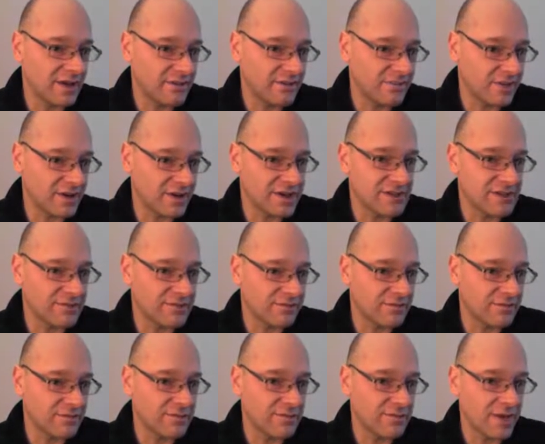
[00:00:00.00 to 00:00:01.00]
raised
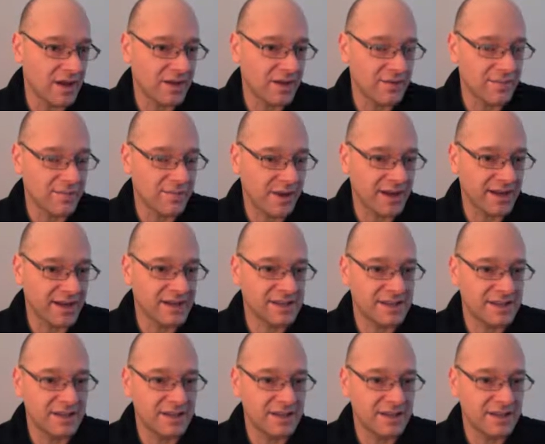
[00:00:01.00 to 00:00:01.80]
from banks